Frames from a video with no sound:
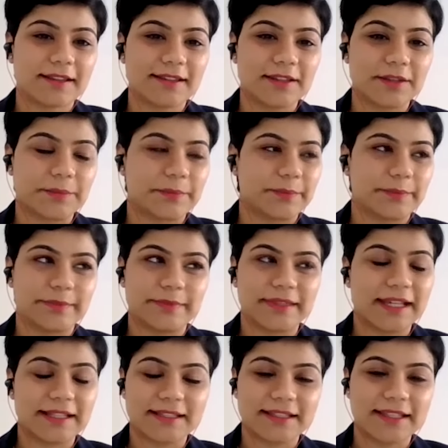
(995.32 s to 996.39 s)
So
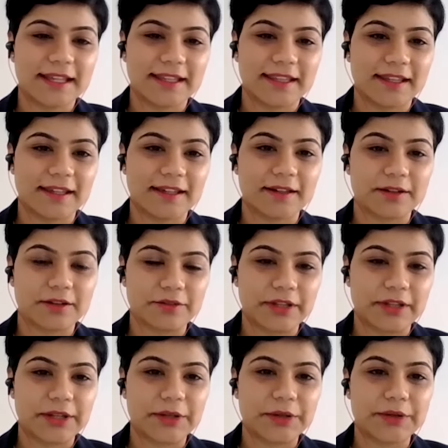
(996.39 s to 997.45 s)
that's I think a
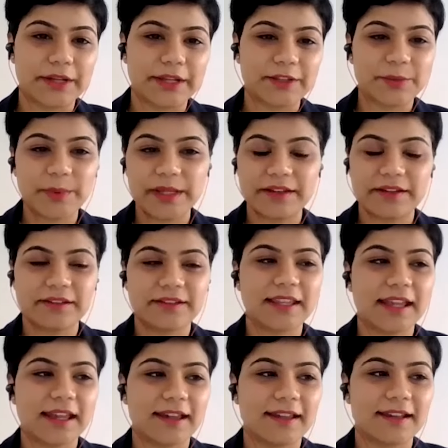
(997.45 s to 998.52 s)
very good experience
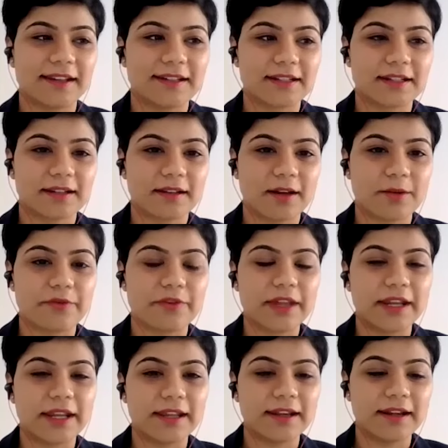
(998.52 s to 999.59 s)
and a
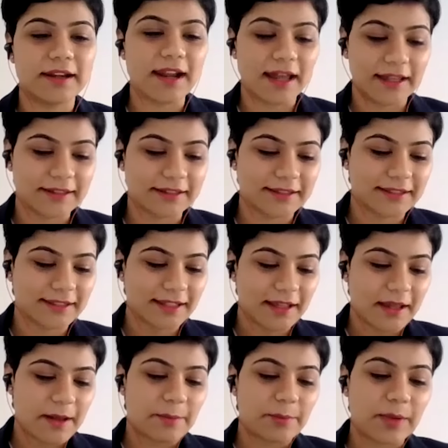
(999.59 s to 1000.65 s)
very nice
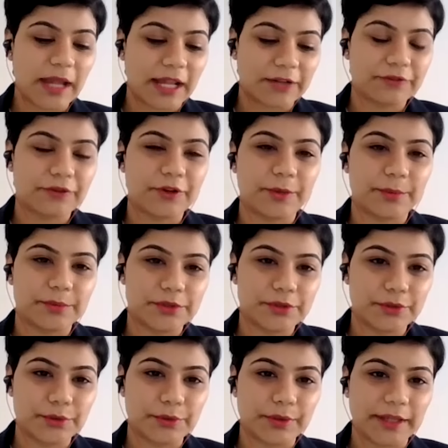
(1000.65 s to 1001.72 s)
platform
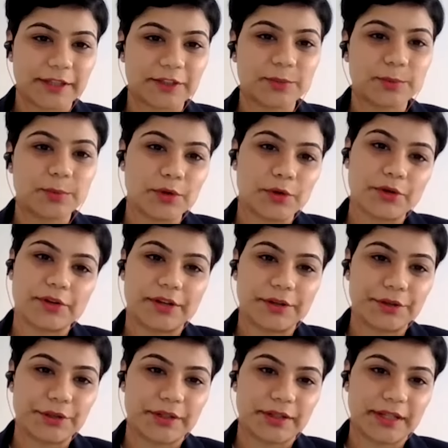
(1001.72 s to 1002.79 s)
to explore
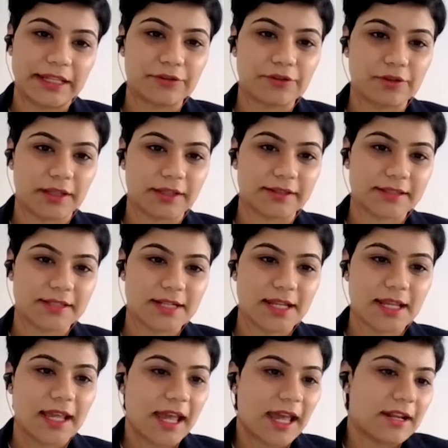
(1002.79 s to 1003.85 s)
your interest
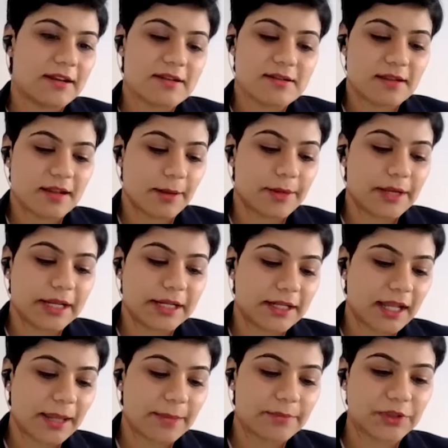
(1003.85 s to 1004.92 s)
and i mean at
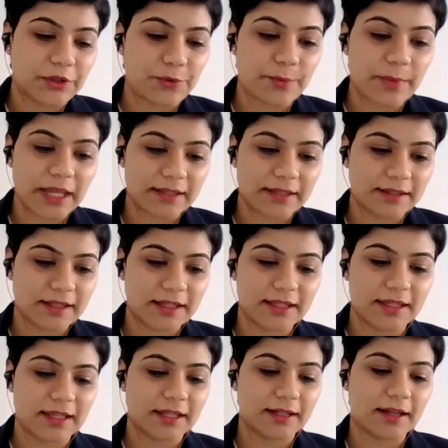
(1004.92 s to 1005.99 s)
times you may see
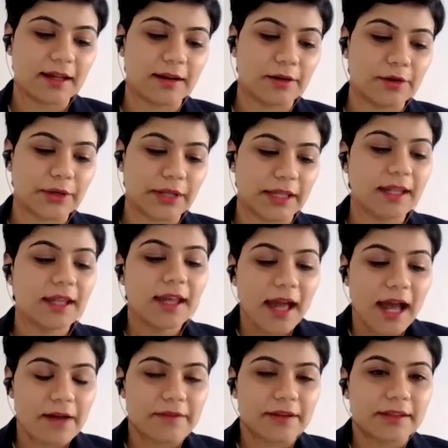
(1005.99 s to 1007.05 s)
that ah okay
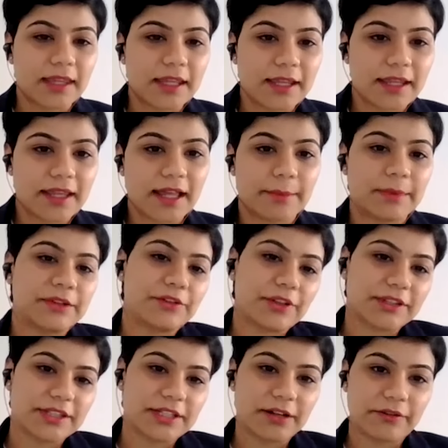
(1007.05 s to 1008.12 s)
i was thinking i'm
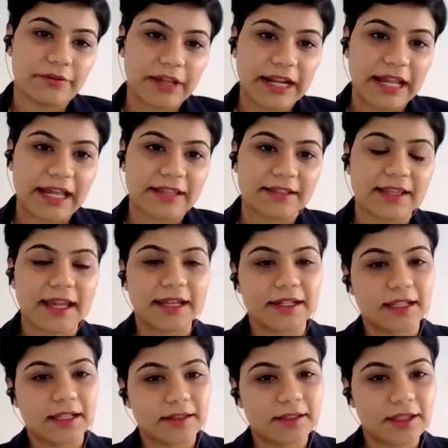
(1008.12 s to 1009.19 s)
interested in finance i
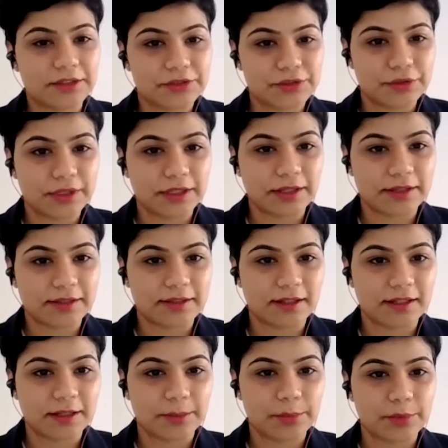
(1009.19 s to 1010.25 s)
did the student
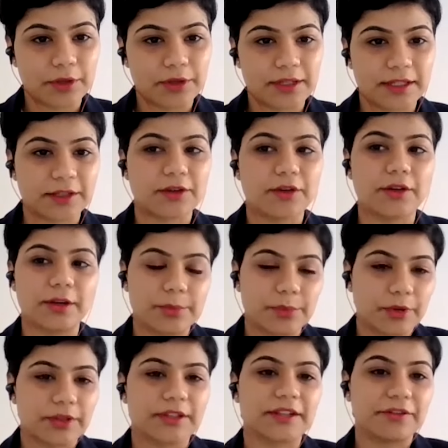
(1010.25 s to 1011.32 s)
consulting project on a
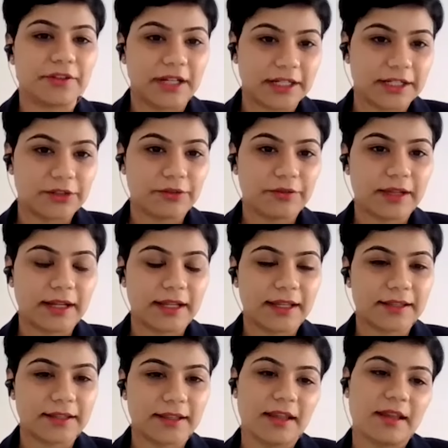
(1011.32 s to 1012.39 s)
project related to
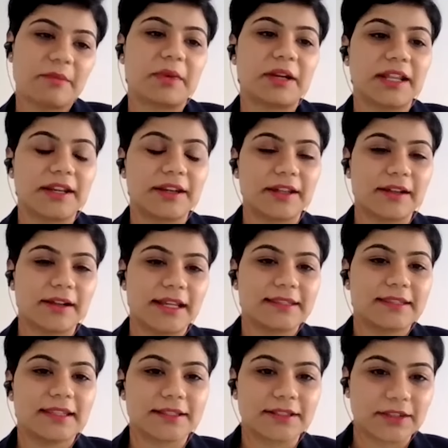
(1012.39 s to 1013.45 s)
finance but i
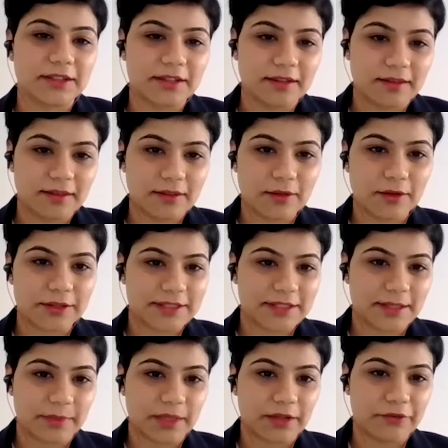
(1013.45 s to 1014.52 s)
realized it's not
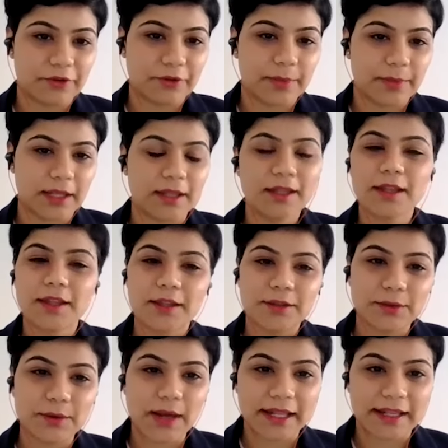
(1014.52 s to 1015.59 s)
something for me
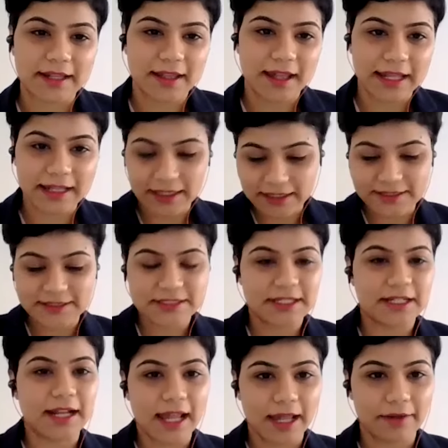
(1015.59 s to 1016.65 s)
so i can i can
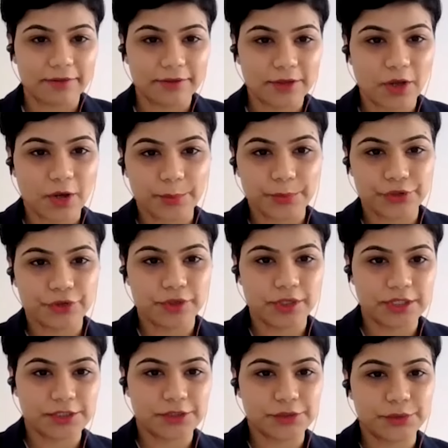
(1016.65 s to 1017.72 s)
still have the
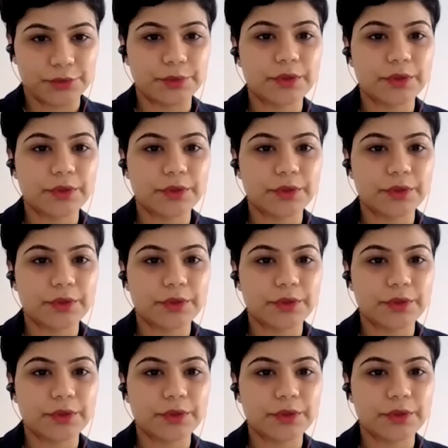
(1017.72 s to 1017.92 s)
opportunity to